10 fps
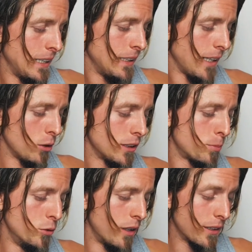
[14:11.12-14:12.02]
Now let's
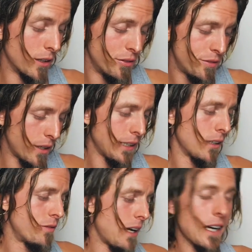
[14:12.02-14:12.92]
move on to the
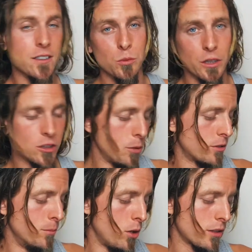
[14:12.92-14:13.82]
final factor when it comes
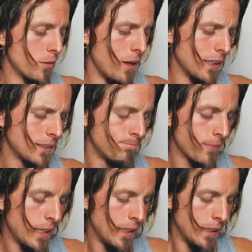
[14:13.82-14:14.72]
to muscle mass.
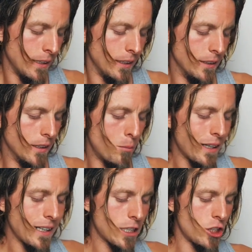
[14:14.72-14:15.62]
There
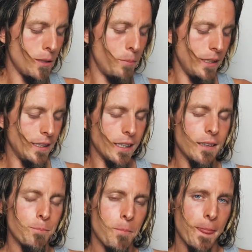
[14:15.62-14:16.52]
might actually be
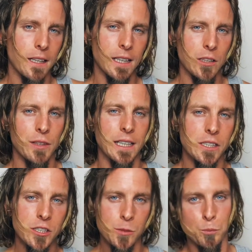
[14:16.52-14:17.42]
kind of like a
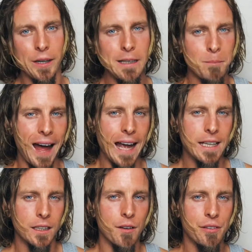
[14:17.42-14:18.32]

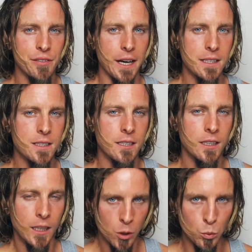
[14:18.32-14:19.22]
springback effect
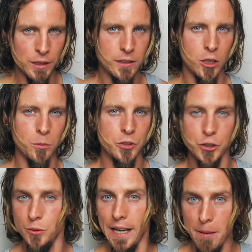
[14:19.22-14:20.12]
when it comes
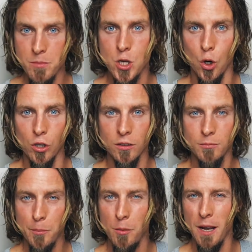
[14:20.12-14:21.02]
to mTOR.
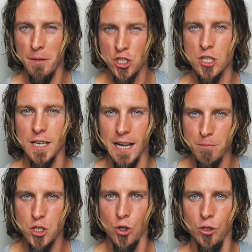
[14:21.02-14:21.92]
Remember I mentioned
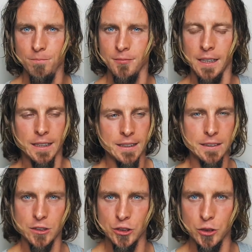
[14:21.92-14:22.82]
mTOR
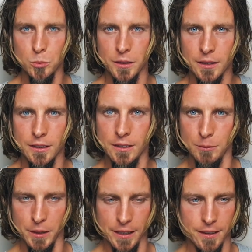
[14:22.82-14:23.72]
is to do
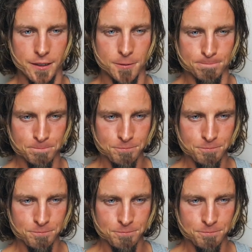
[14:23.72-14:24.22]
with